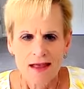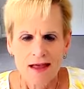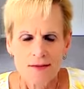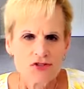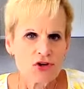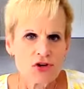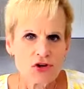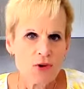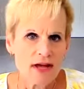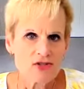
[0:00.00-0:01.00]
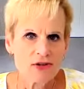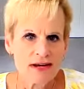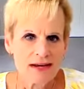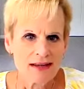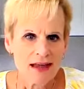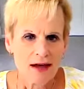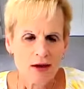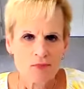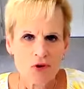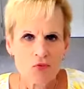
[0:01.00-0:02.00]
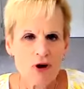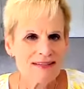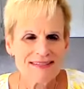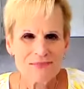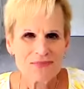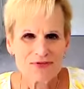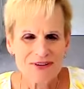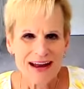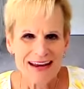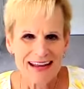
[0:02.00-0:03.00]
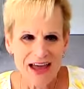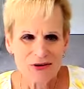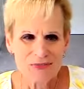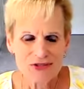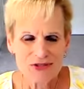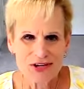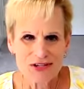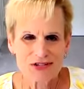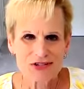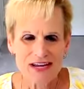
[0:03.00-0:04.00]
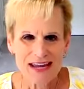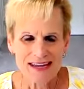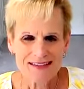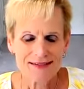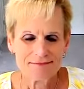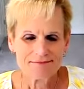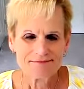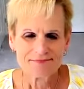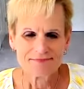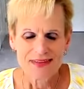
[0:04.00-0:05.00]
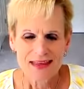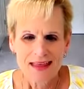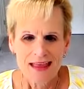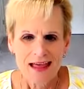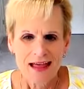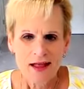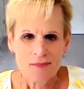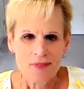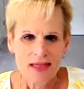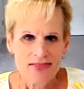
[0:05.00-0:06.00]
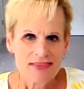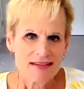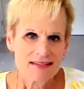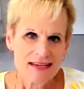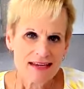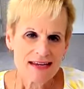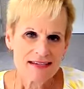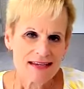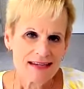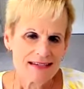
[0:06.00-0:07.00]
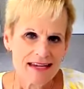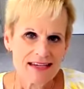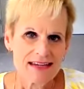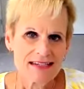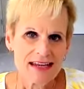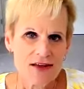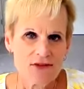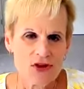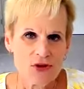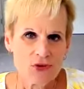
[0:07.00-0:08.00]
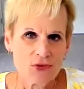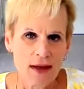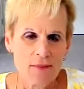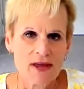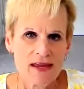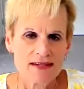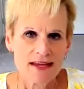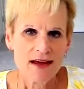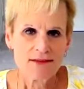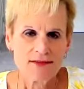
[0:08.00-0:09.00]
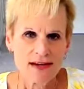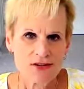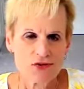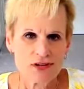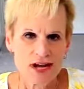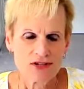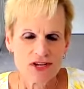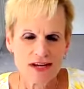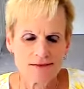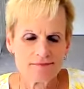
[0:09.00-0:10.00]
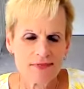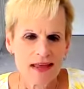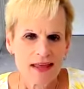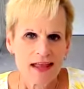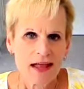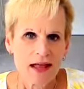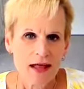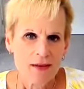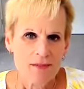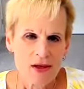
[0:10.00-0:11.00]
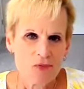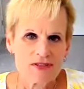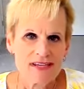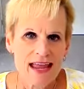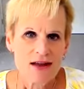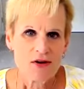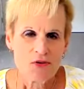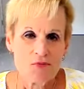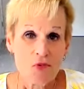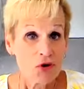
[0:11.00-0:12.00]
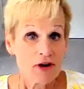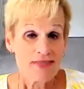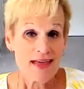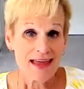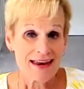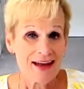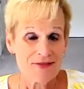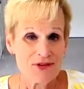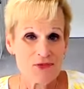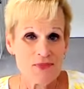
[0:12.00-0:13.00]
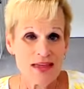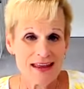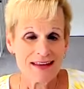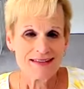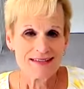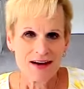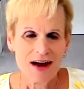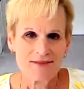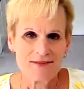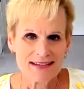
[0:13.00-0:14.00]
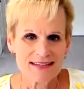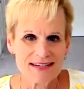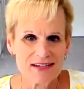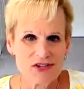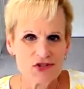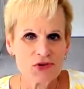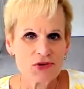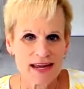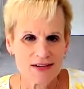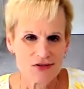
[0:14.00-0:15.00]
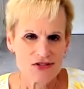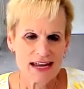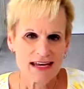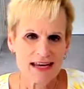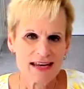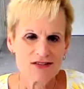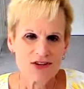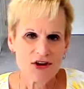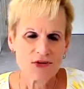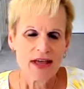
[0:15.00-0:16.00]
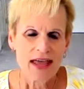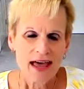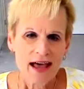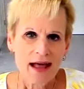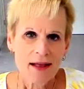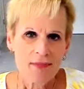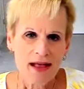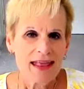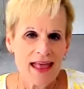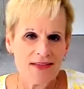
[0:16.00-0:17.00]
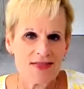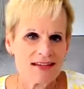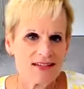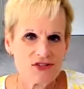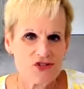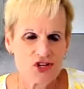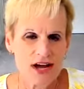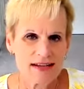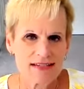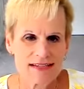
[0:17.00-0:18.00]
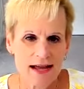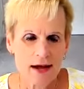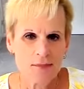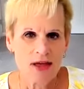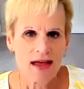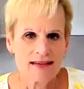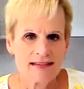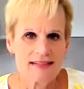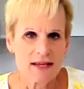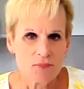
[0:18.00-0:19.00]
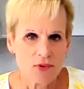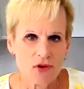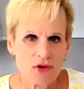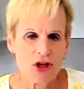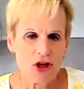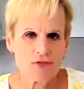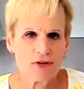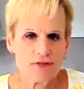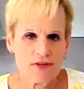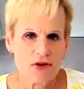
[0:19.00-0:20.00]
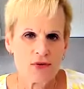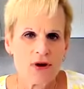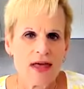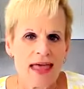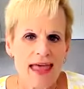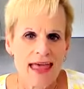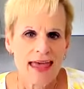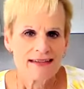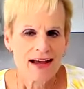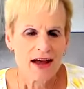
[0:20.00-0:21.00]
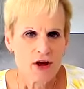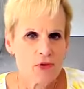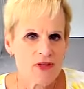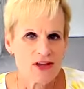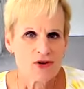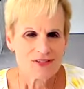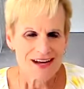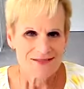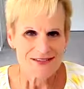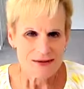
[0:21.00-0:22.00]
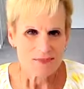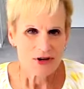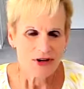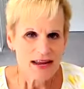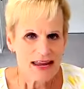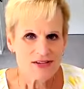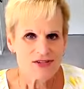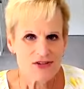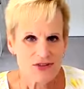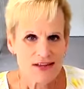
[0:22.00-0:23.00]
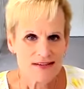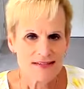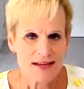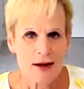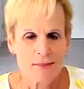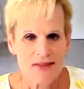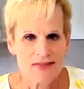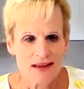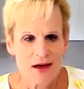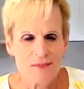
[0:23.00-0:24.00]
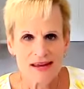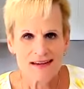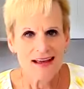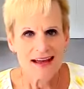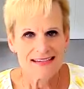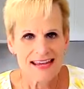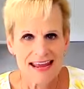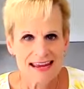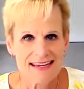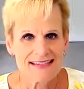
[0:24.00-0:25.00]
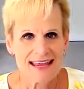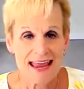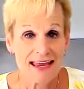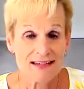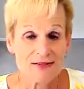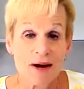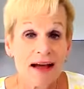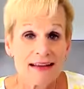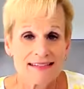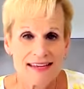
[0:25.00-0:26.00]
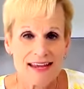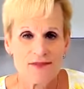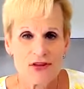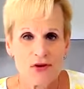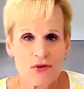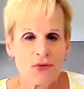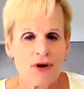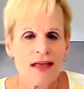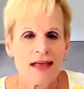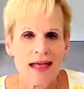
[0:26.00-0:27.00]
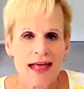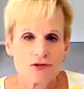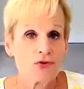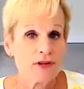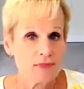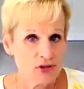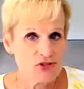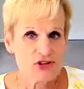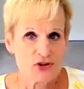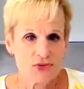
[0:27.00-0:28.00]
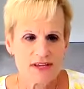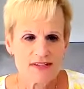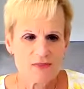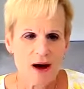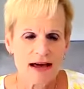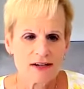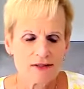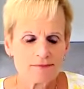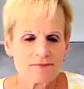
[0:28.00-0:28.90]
I'm sure you're wondering what simplified accountable structure is. And this is intended to give you a bit of an introduction. It will take more than a few minutes, obviously, to truly understand it. So again, this is just a simple overview, and I hope that you'll dive deeper into this in the coming days and months if you actually pursue this model.